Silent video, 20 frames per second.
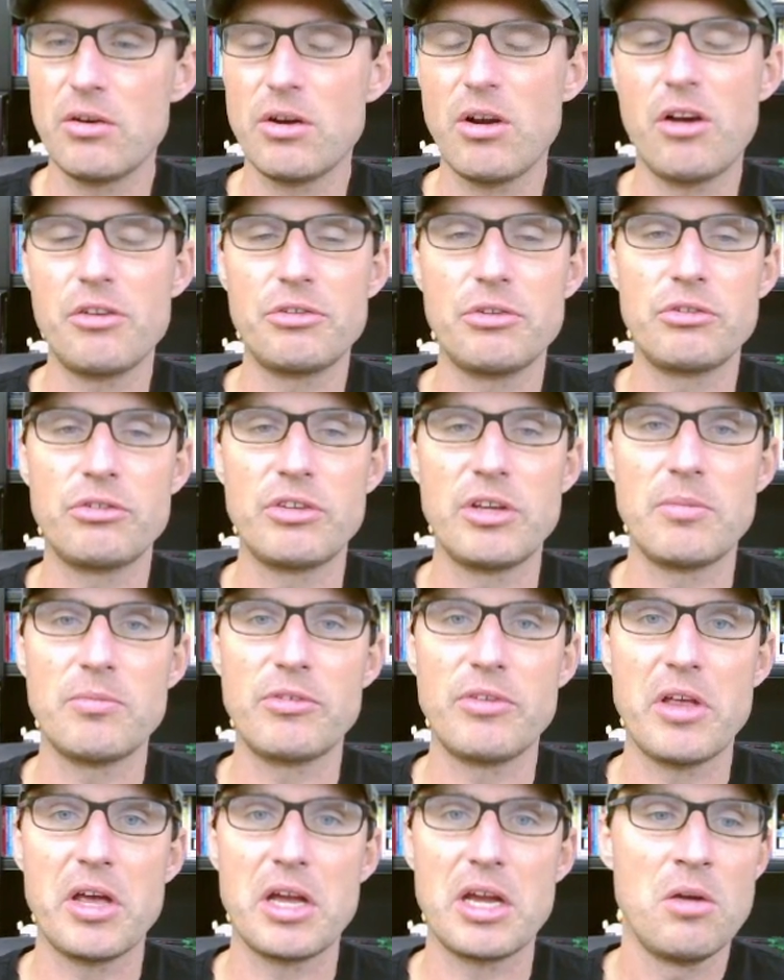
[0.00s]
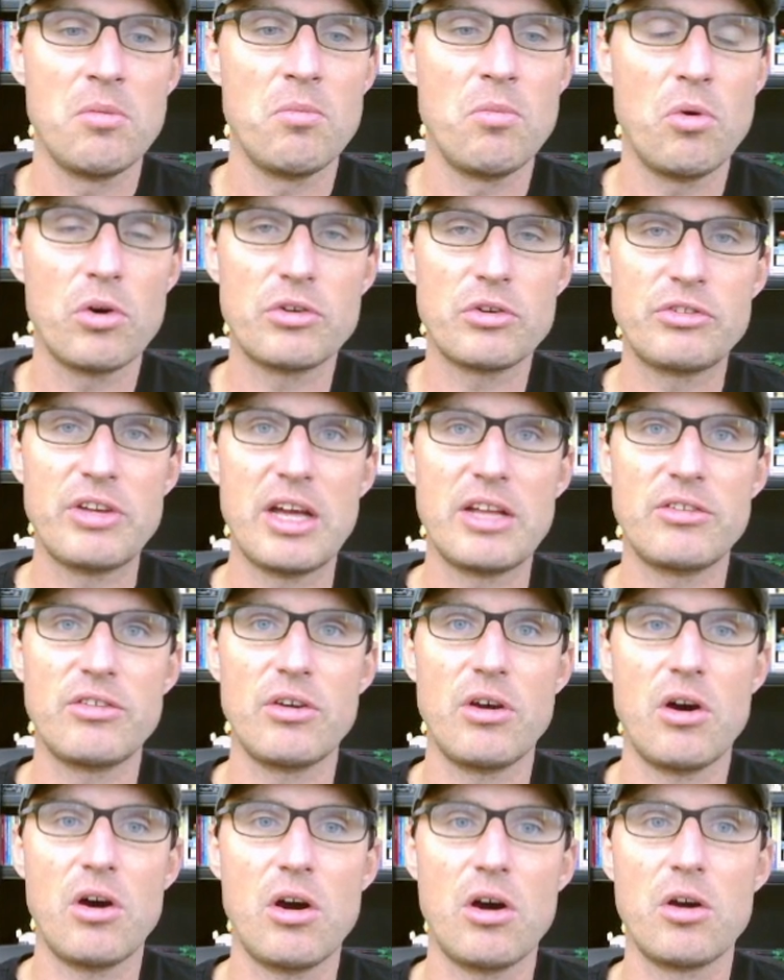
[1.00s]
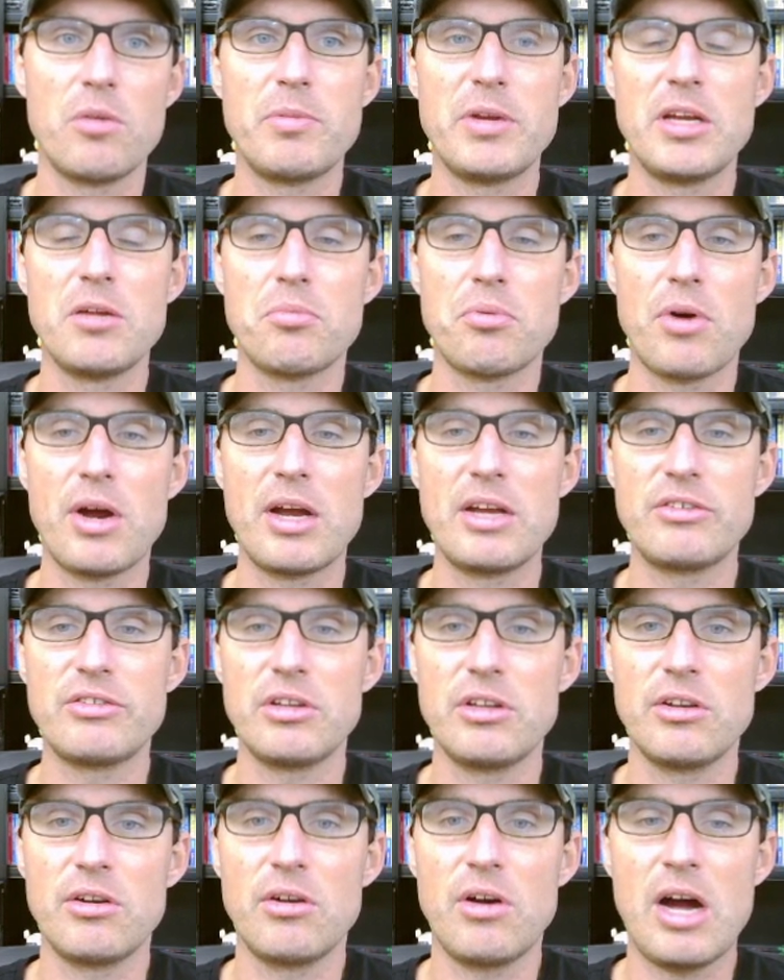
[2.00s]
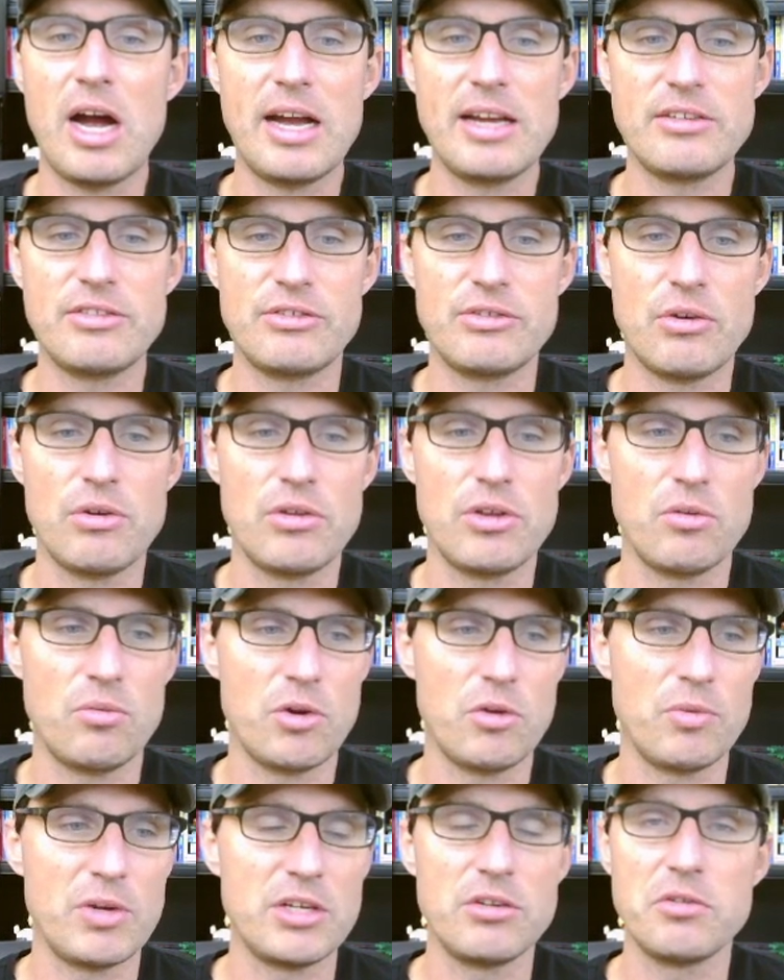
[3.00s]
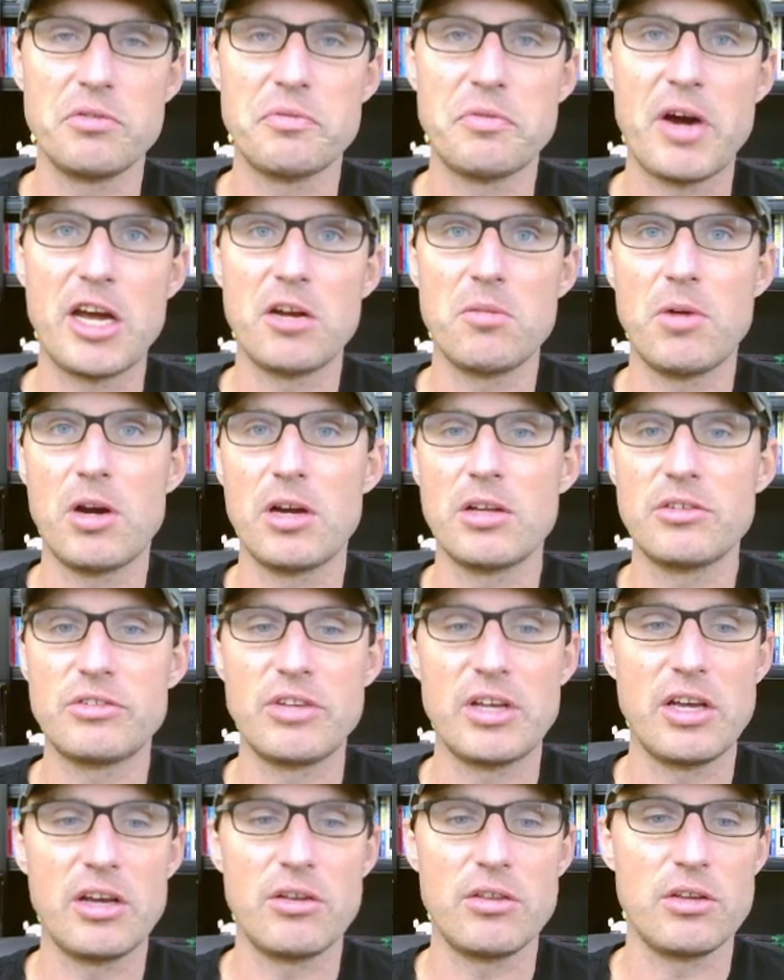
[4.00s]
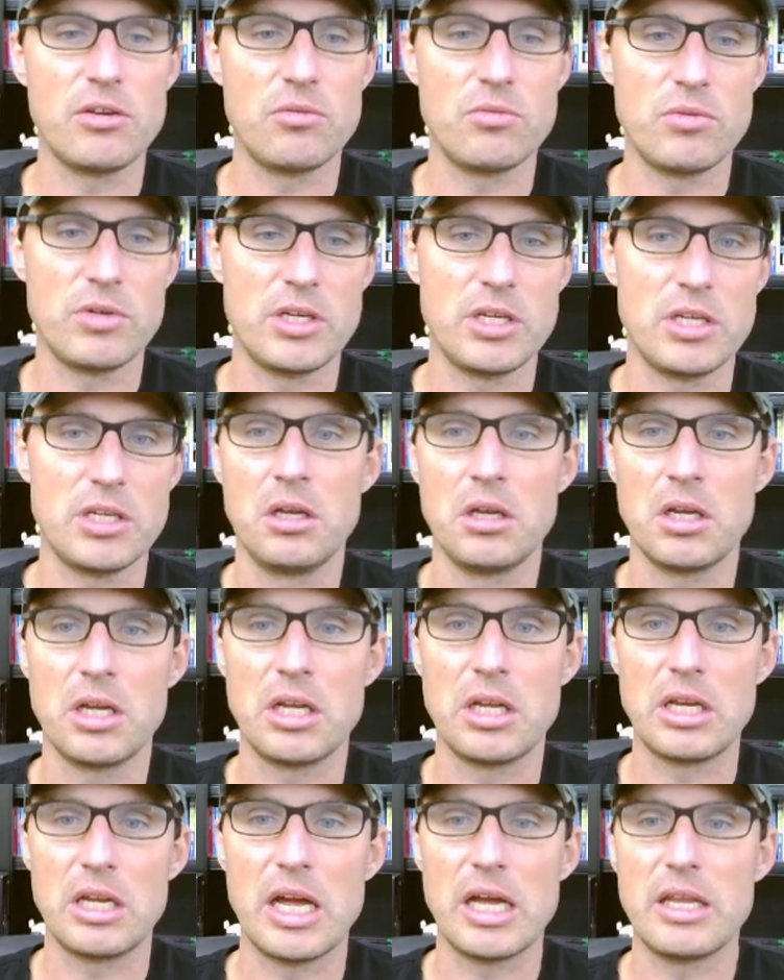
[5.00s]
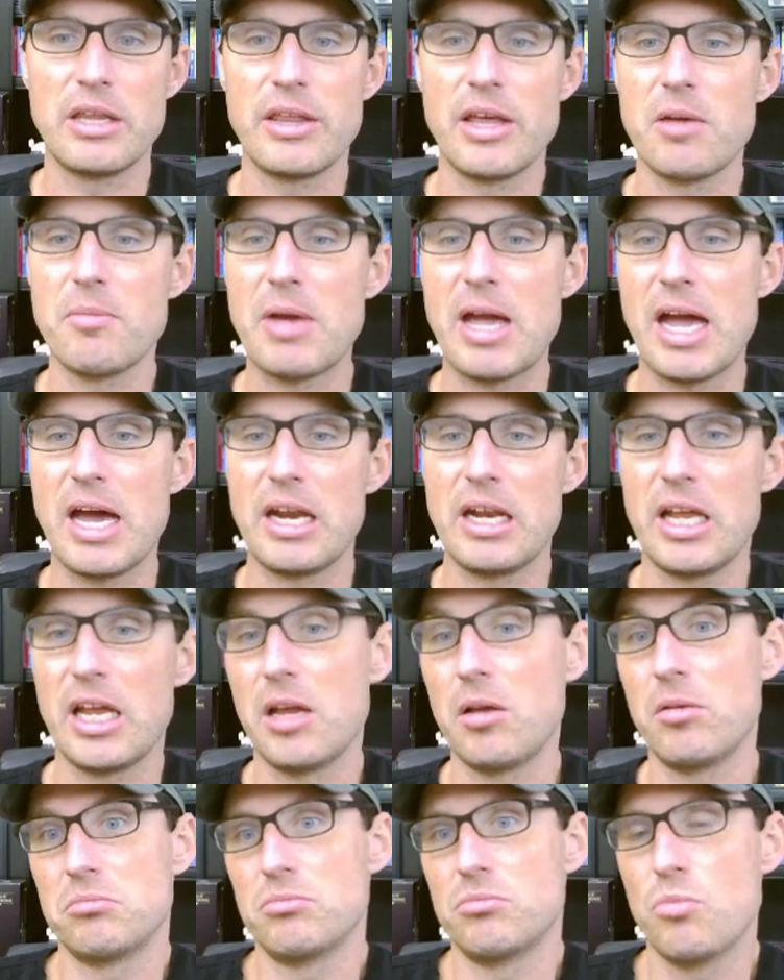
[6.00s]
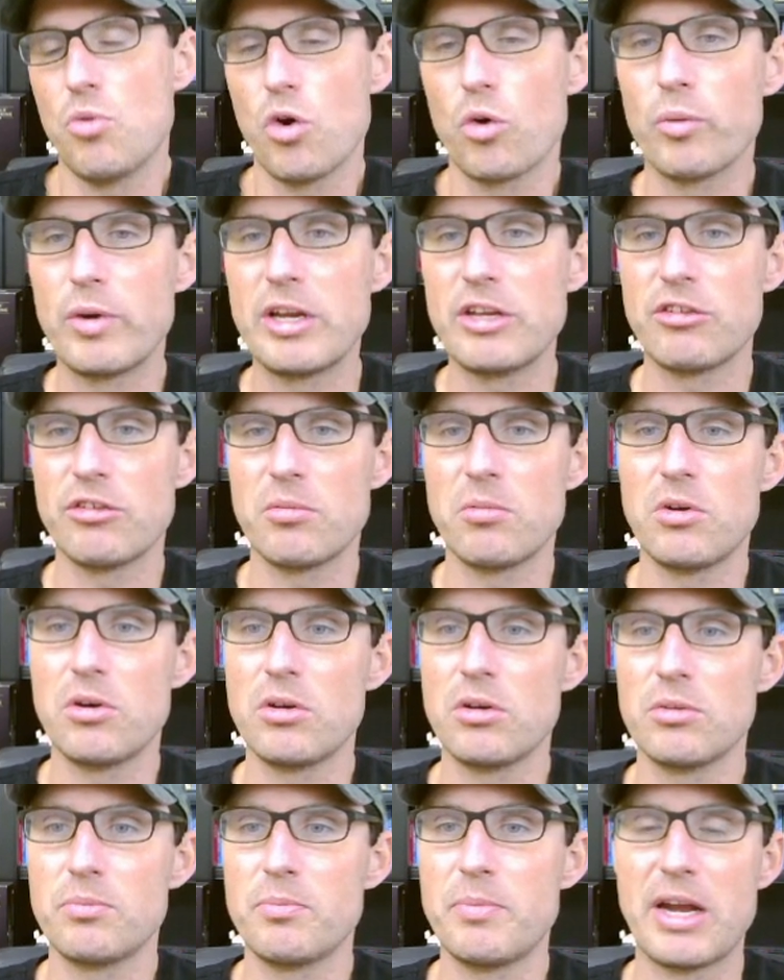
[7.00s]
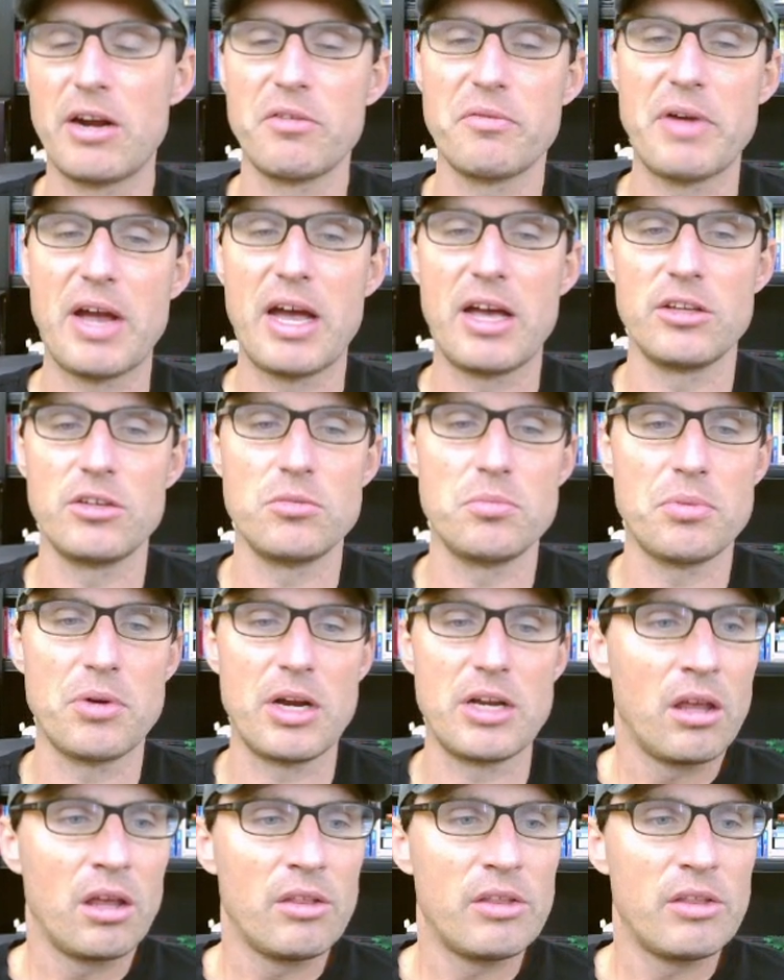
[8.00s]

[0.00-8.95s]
it also seems like more sets are being priced a little high, so that when we do find them on sale, that we can get them at a more reasonable, better value price.